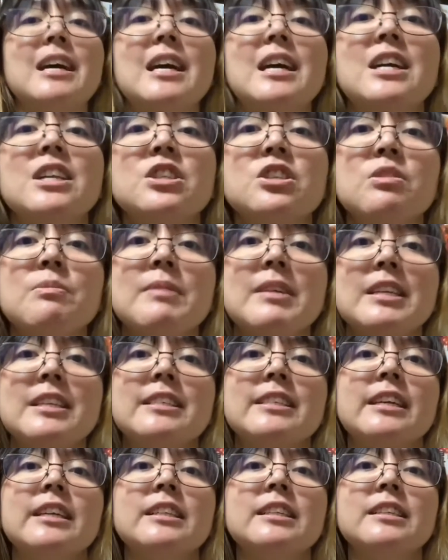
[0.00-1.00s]
to my
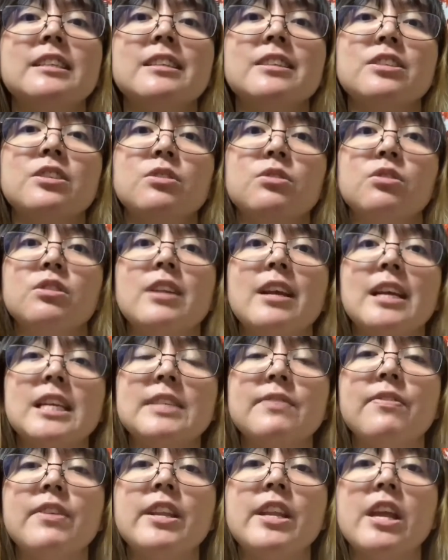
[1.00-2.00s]
channel. So today's
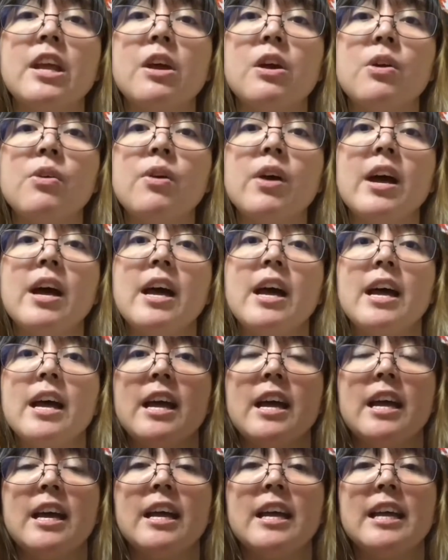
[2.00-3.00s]
video
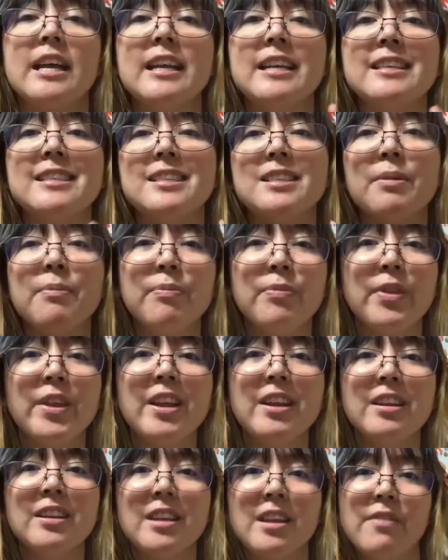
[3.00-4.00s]
is
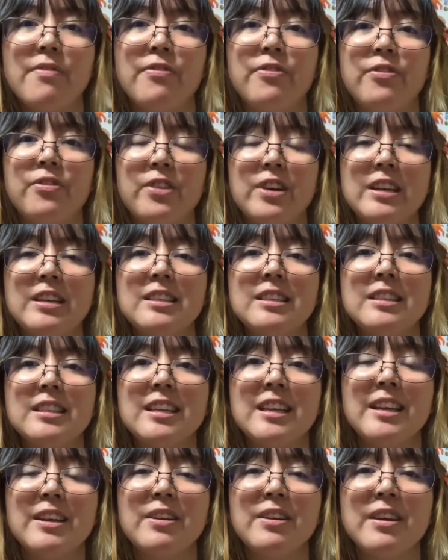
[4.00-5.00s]
something different.
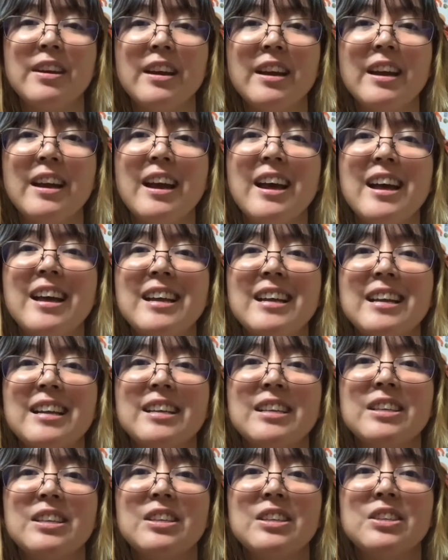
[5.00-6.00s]

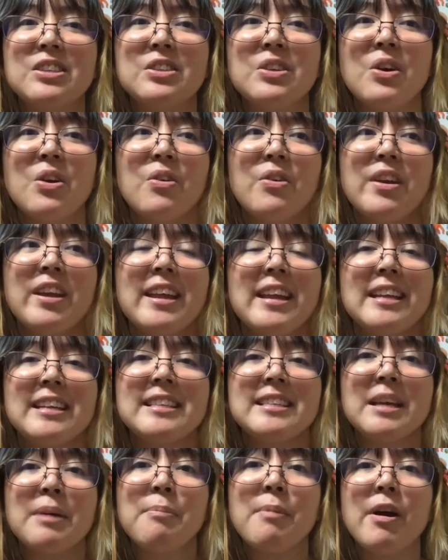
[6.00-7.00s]
So it's
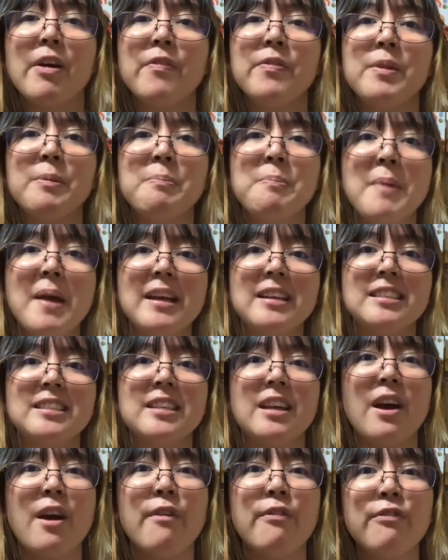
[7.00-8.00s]
about the best
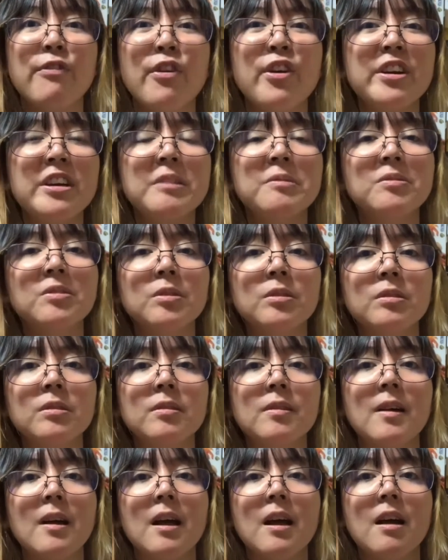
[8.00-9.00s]
affordable
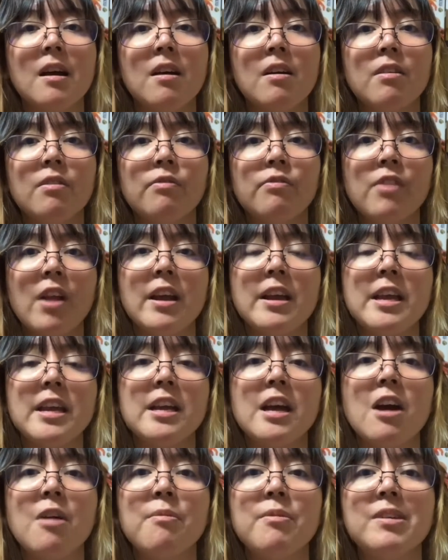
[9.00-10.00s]
vlogging
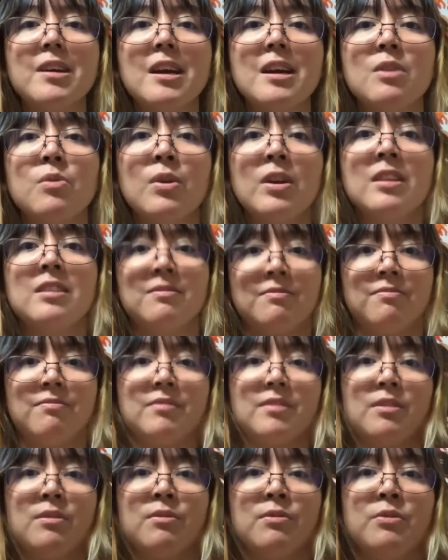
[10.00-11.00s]
camera, well,
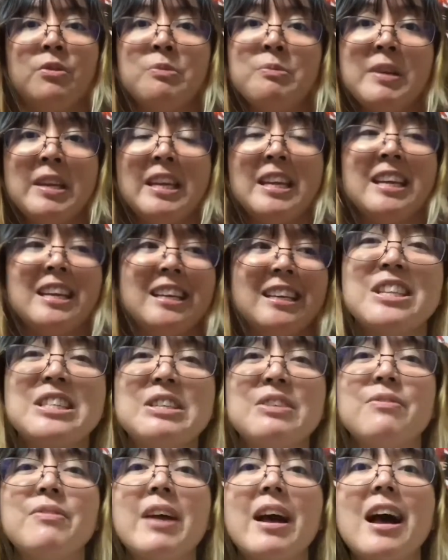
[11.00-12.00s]
for me.
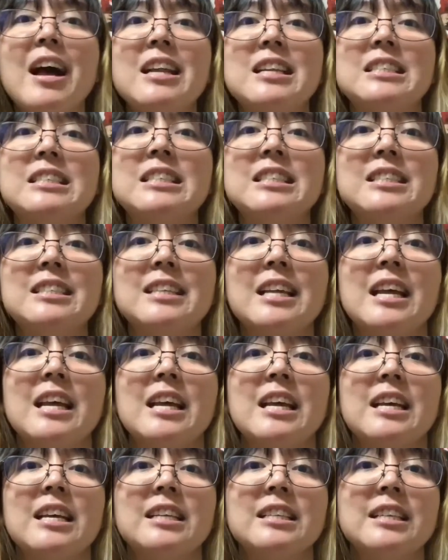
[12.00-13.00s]
To be honest,
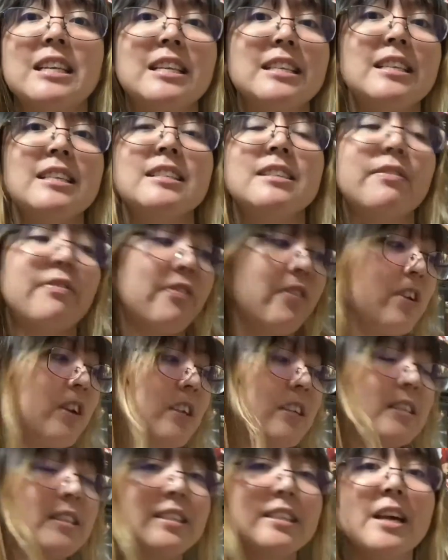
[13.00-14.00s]
this is the
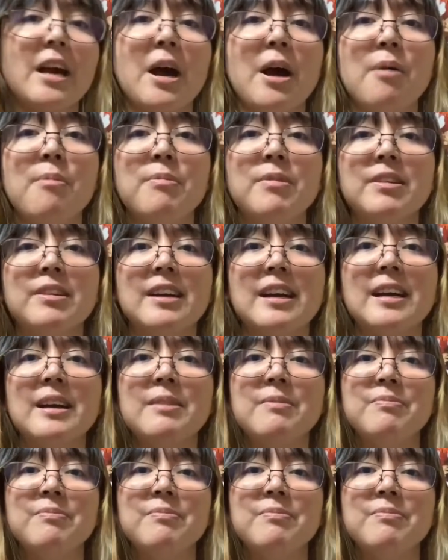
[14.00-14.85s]
first camera